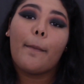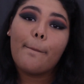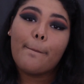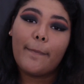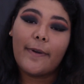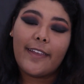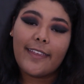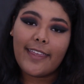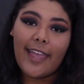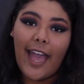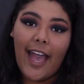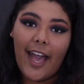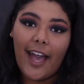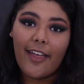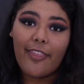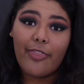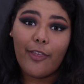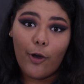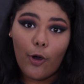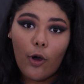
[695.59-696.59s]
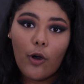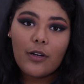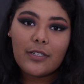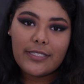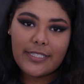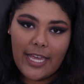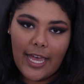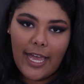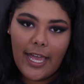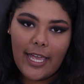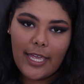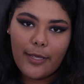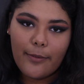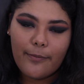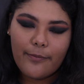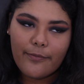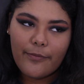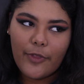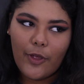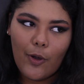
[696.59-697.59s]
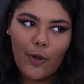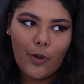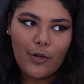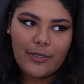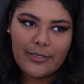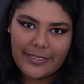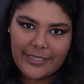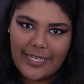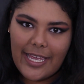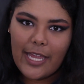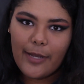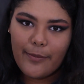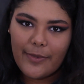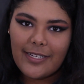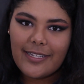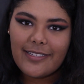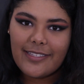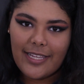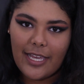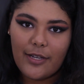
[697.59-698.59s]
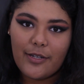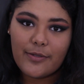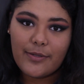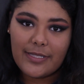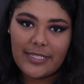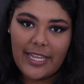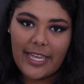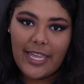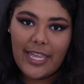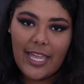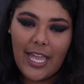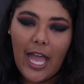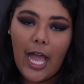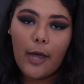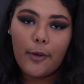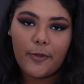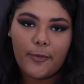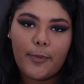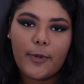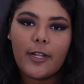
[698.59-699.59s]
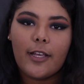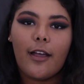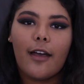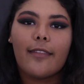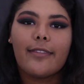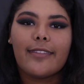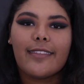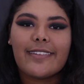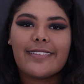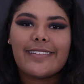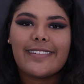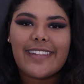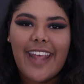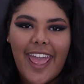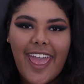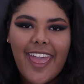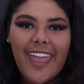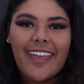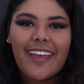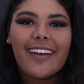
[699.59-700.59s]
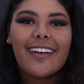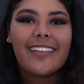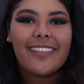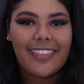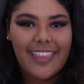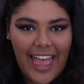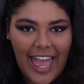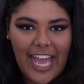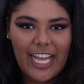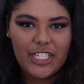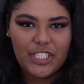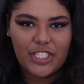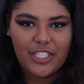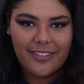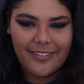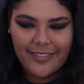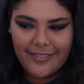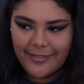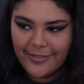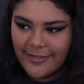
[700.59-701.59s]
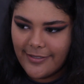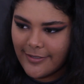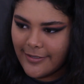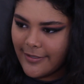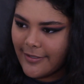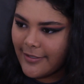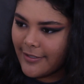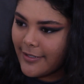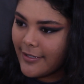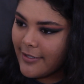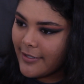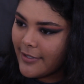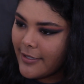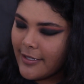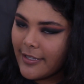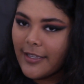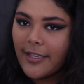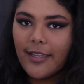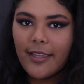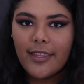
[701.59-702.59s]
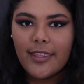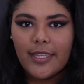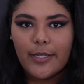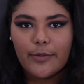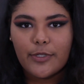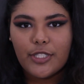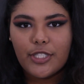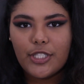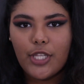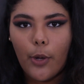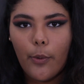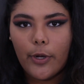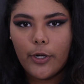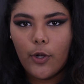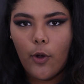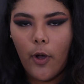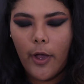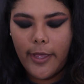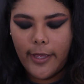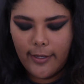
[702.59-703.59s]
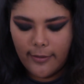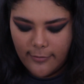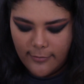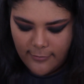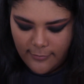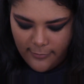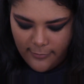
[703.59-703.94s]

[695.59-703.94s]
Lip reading: But yeah, the whole time, the whole 10 minutes I was late, I was putting on the dang lashes. They were so annoying.